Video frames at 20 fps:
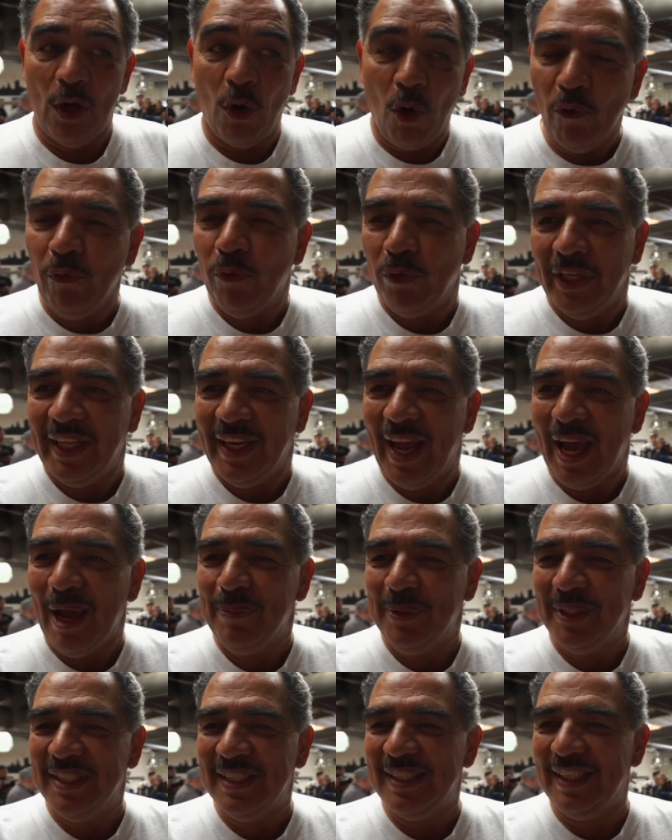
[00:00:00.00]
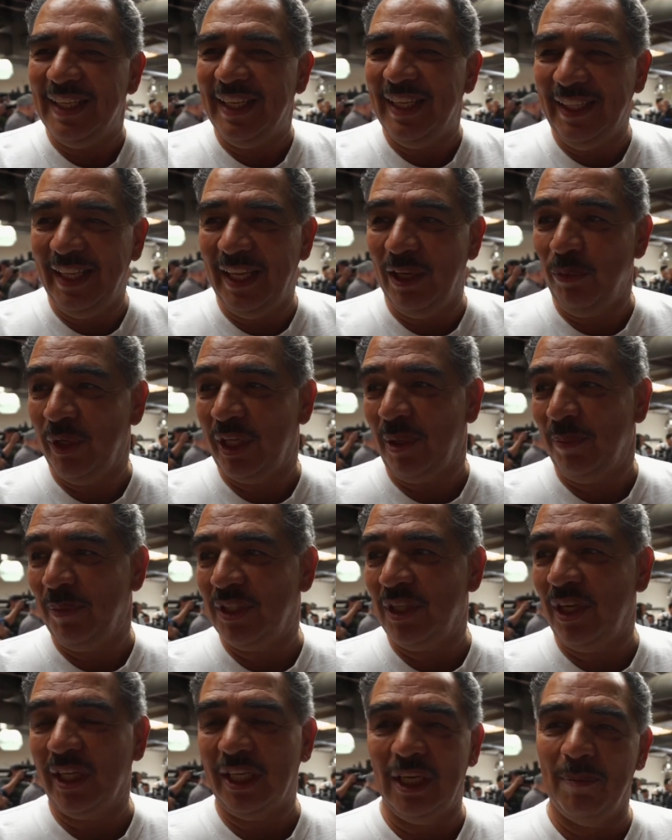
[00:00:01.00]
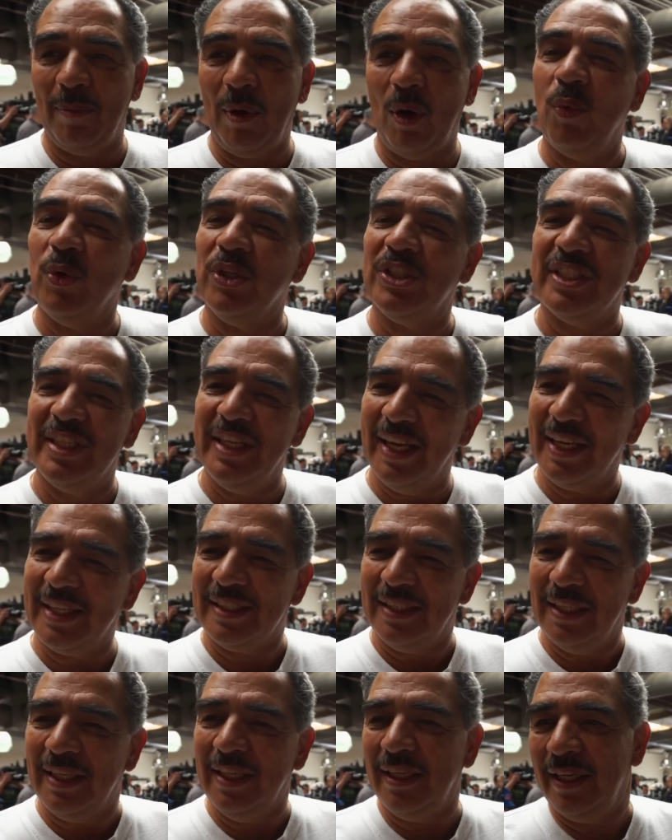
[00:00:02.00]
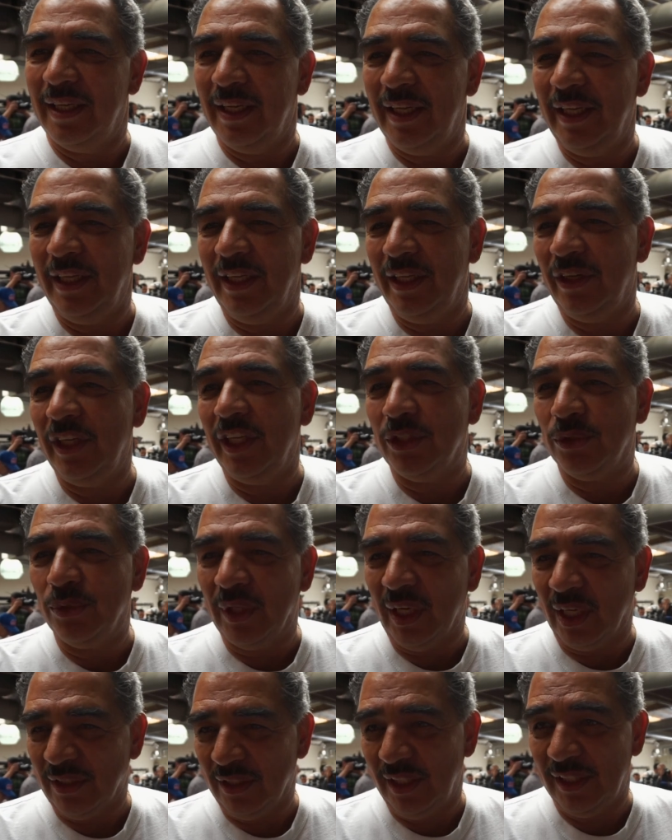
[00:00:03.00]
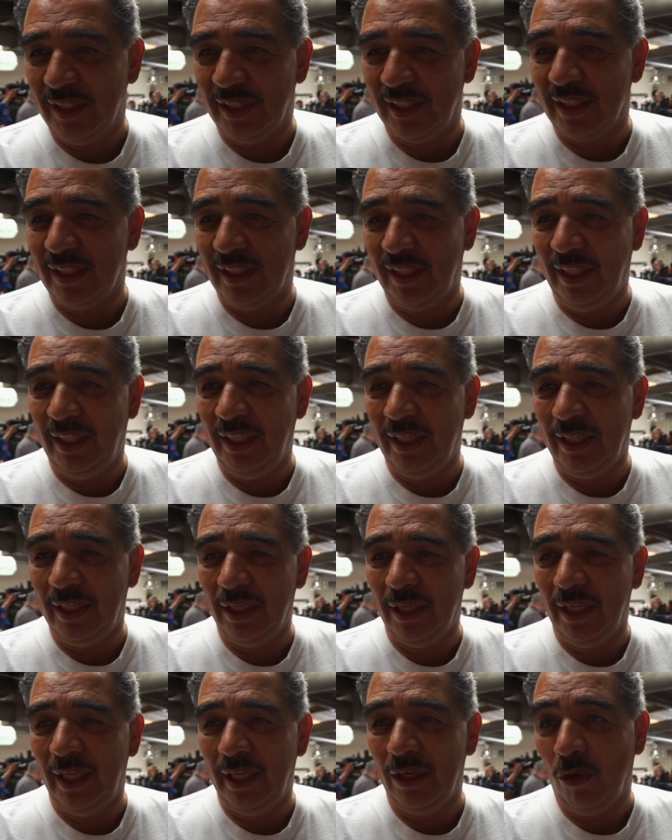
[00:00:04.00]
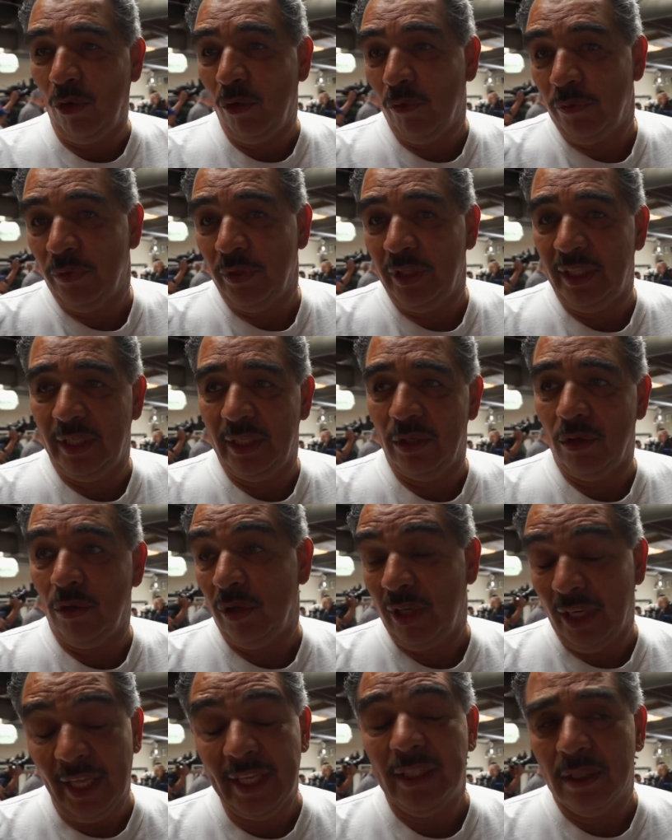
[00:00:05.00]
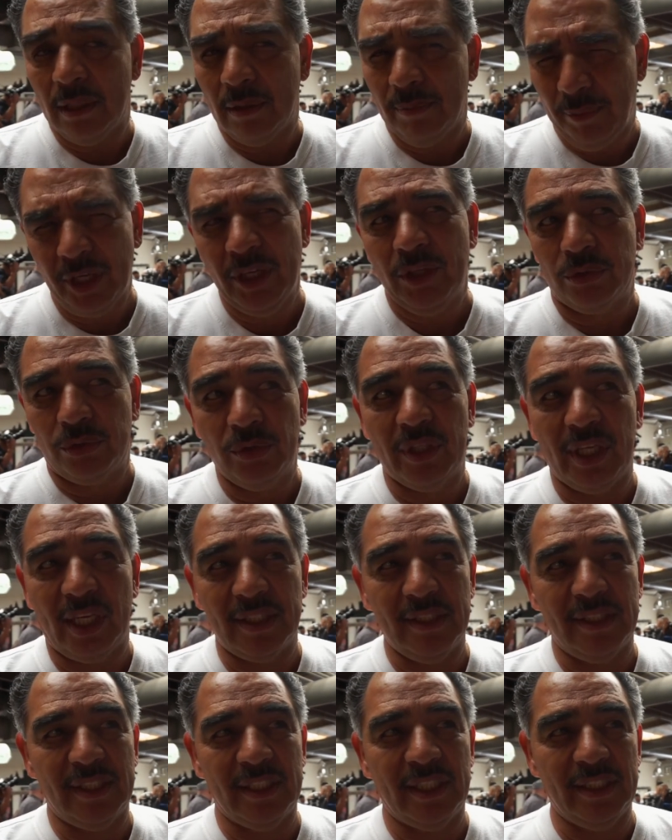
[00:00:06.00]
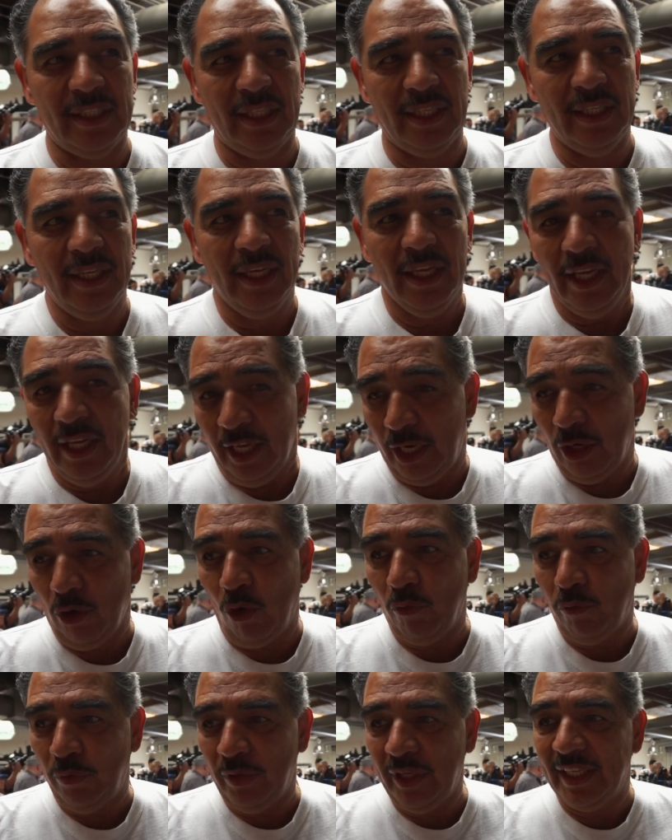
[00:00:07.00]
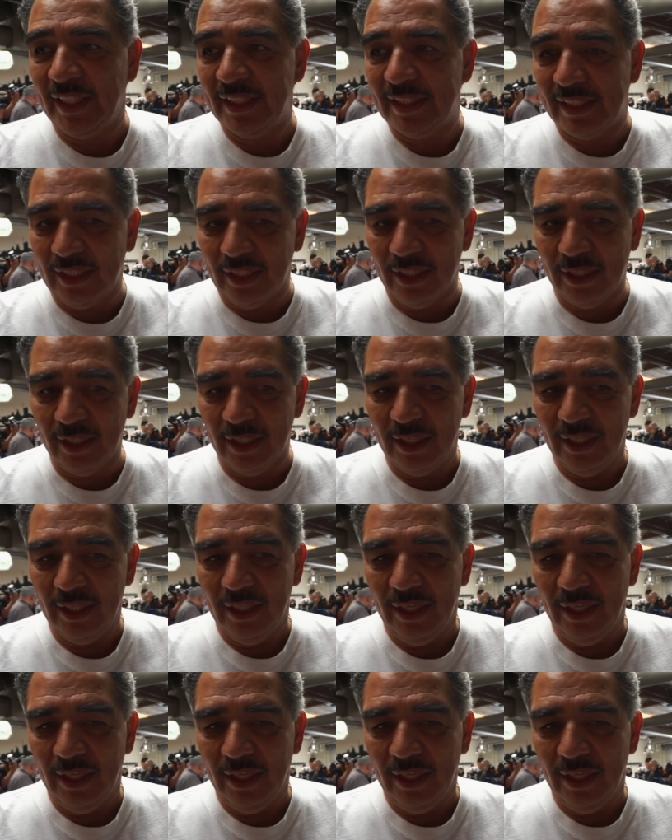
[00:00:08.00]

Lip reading: hopefully it happens, and then we can be talking about what's next in early 2016, and hopefully, or middle 2016, and hopefully it's a